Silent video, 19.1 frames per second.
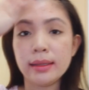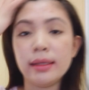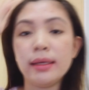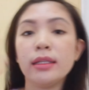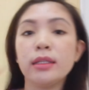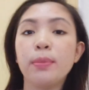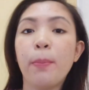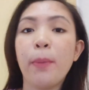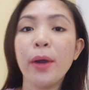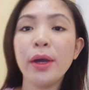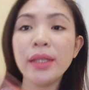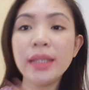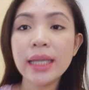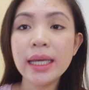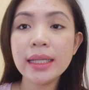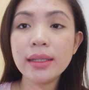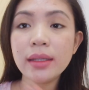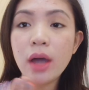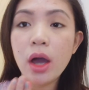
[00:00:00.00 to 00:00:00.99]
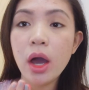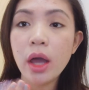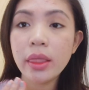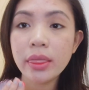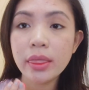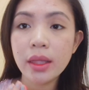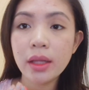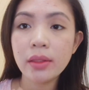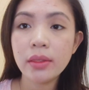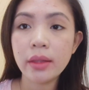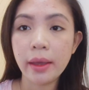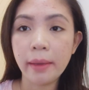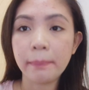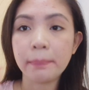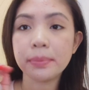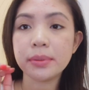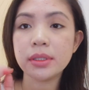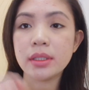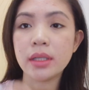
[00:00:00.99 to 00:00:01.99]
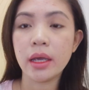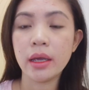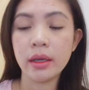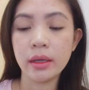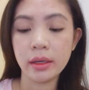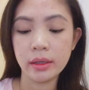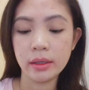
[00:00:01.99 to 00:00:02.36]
let's put it on the lips.